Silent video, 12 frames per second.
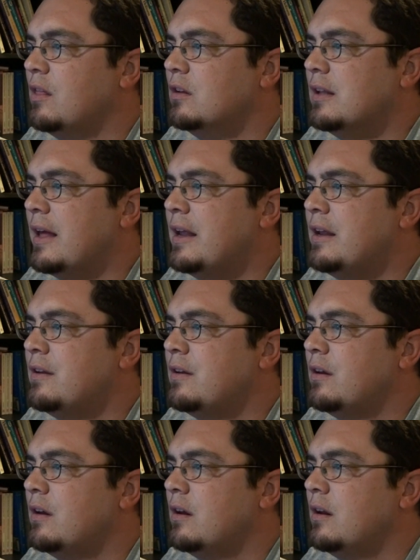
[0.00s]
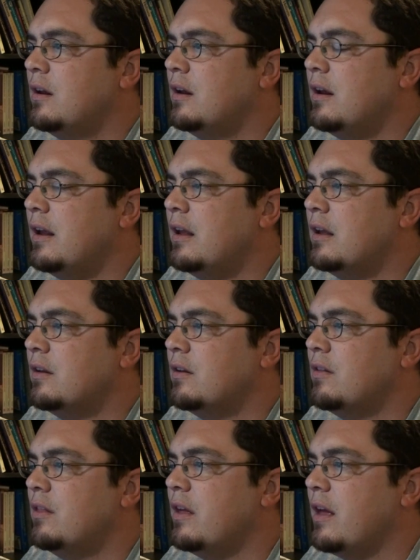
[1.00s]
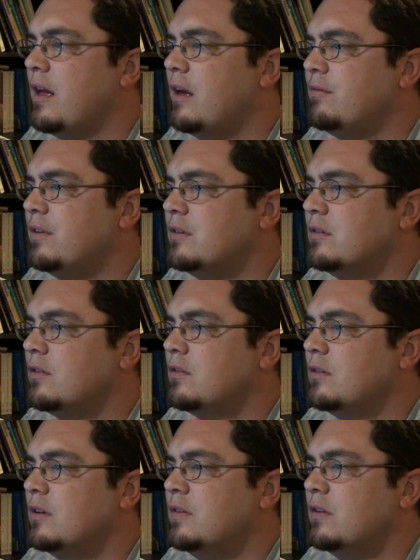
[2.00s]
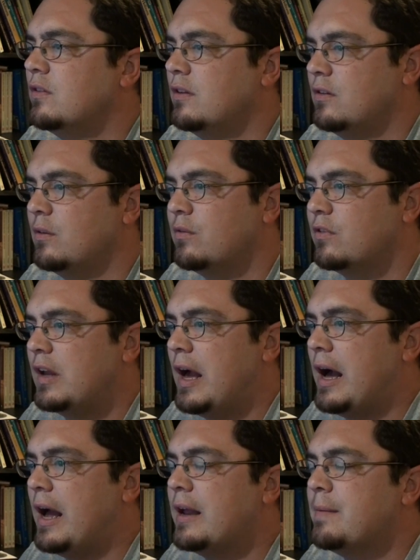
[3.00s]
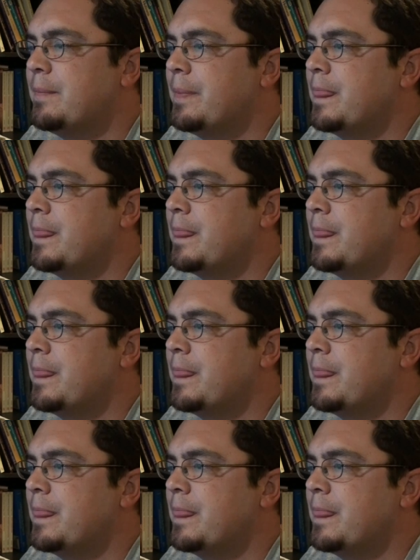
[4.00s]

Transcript: the land, and the heavens in the sense of sky